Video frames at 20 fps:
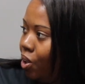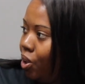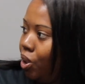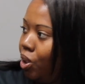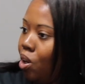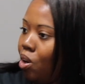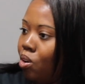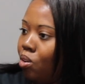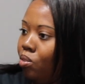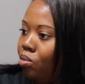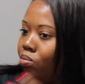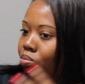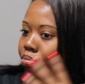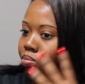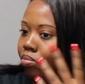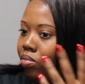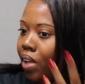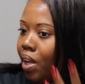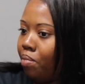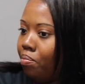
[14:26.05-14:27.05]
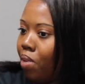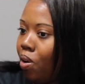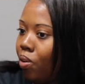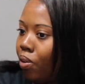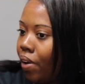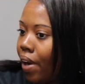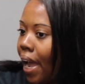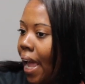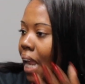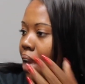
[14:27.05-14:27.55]
So the
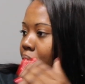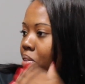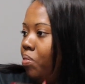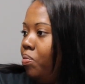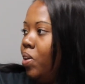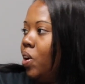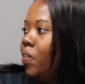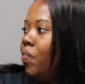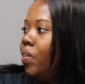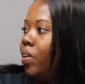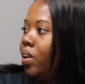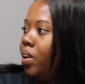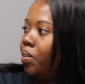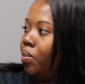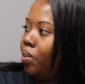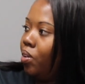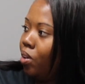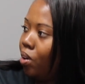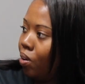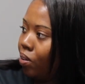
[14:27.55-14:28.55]
motor had to be perfect. There's